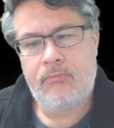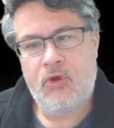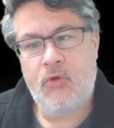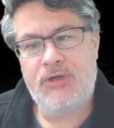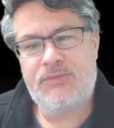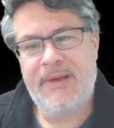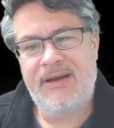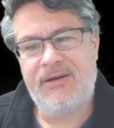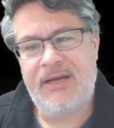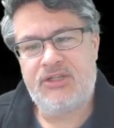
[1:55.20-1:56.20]
Core is
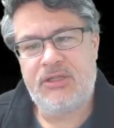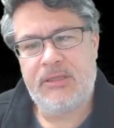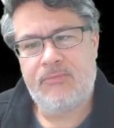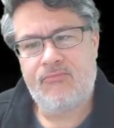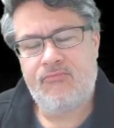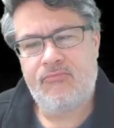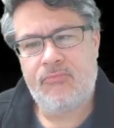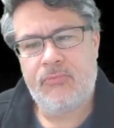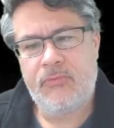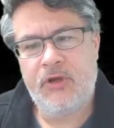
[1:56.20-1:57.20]
better, actually.
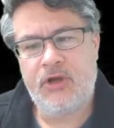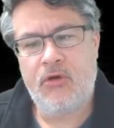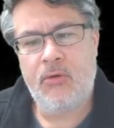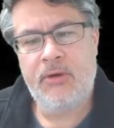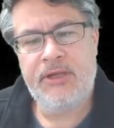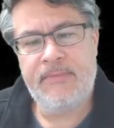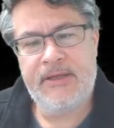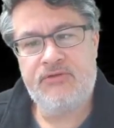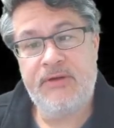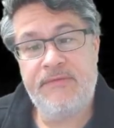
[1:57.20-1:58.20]
Your core, your
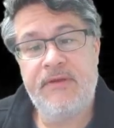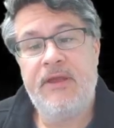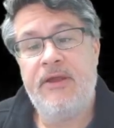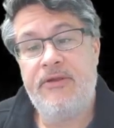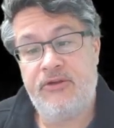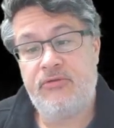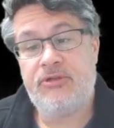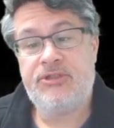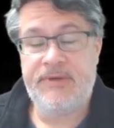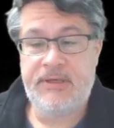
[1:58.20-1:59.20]
midriff, your
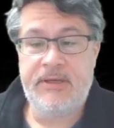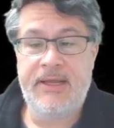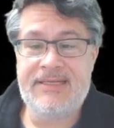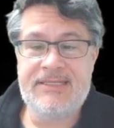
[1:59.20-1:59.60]
torso, and a